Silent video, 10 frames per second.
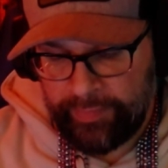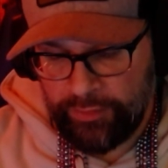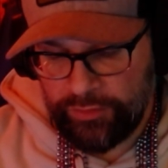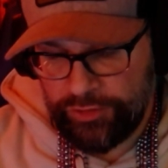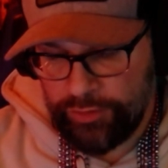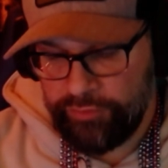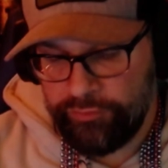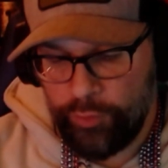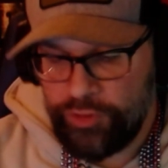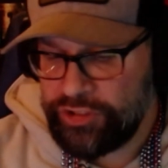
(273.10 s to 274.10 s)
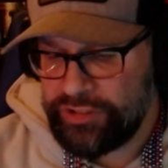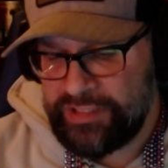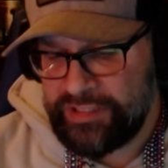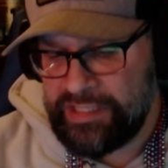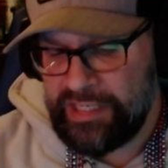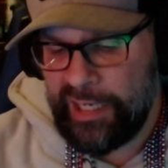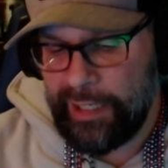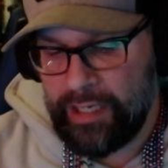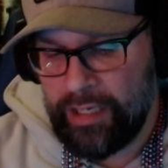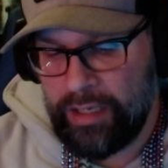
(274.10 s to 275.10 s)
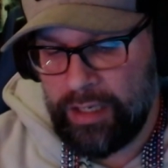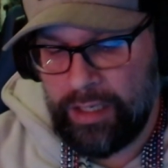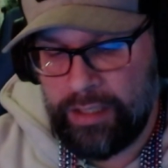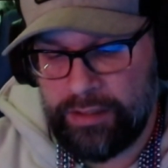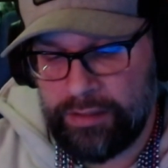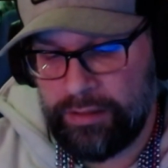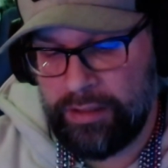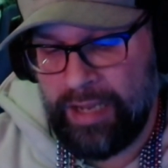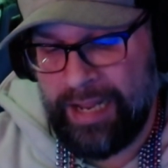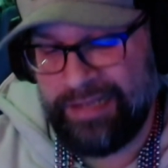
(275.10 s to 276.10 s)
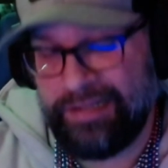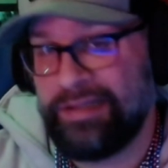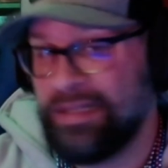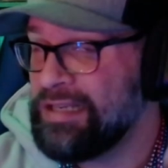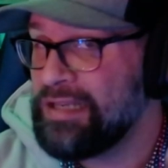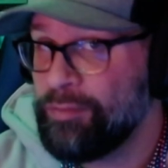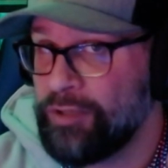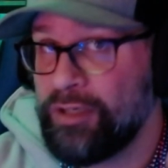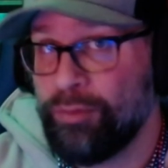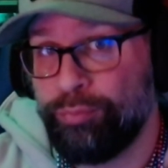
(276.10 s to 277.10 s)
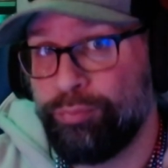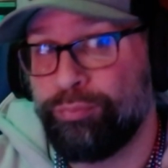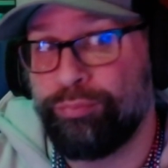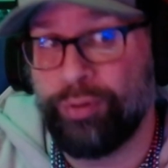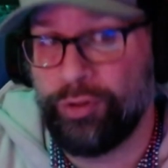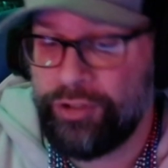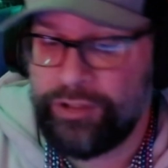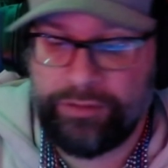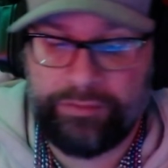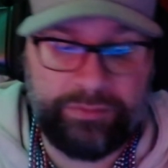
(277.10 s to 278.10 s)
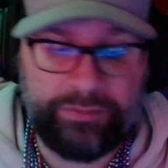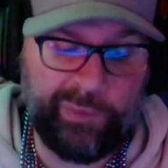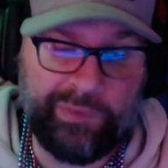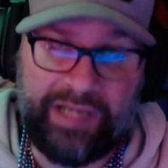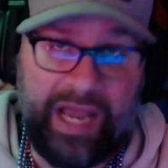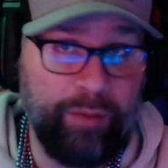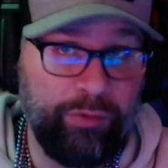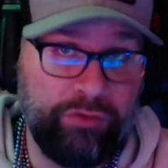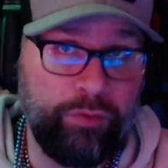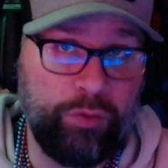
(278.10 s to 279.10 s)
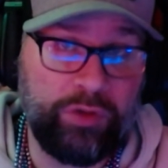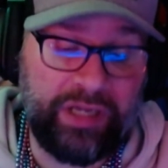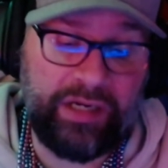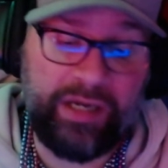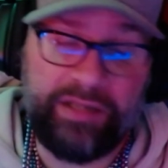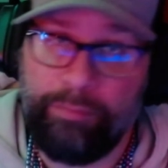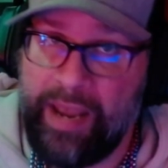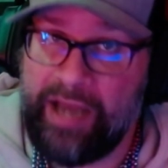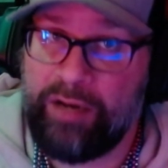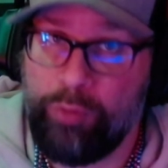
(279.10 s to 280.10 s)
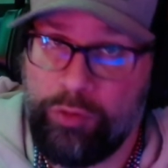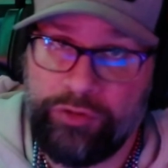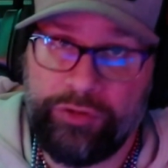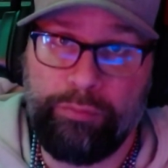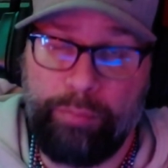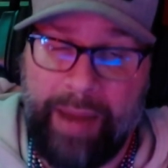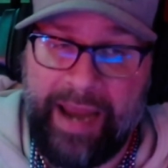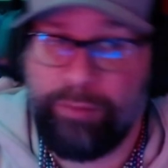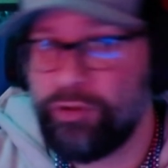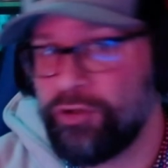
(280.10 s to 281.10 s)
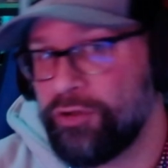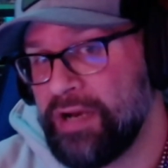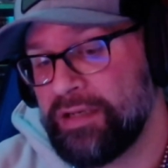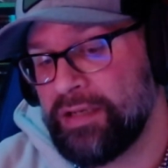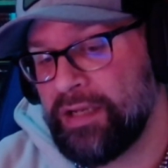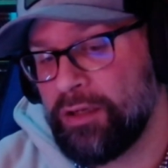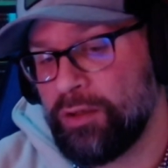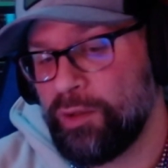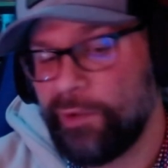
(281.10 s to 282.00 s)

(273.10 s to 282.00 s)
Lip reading: So unfortunately, I think I'm gonna put Diablo 4 kind of on the back burner right now